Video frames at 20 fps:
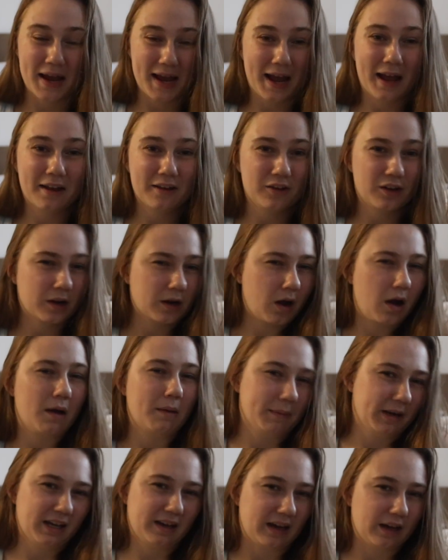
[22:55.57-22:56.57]
and
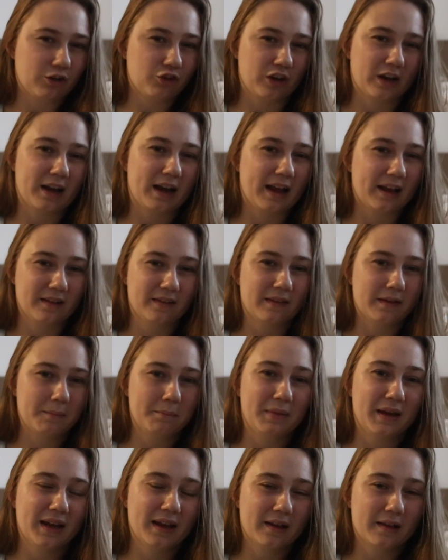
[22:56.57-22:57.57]
accommodation ends up
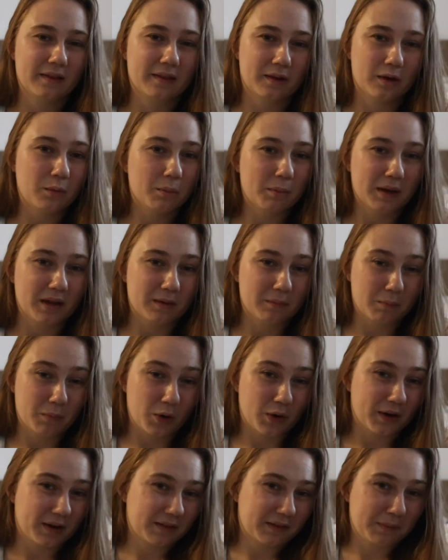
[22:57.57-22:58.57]
being a little bit
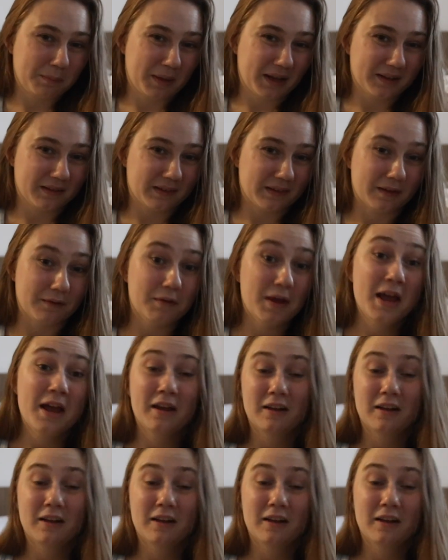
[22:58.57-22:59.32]
more expensive